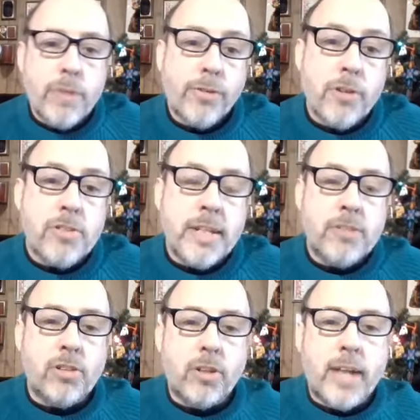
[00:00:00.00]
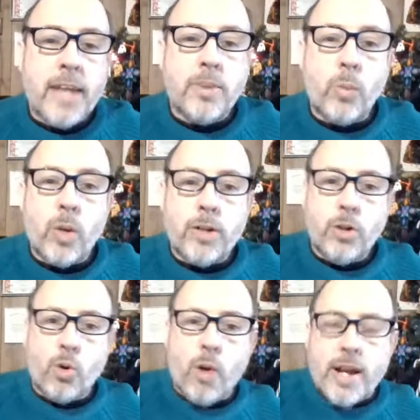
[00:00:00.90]
first need to look at the word
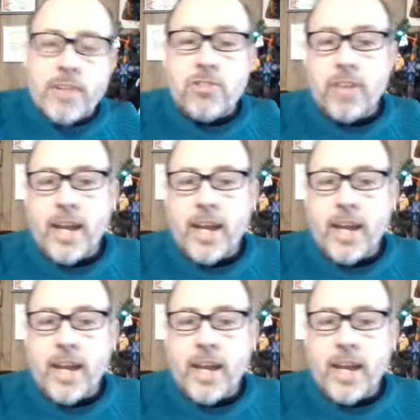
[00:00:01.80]
Christ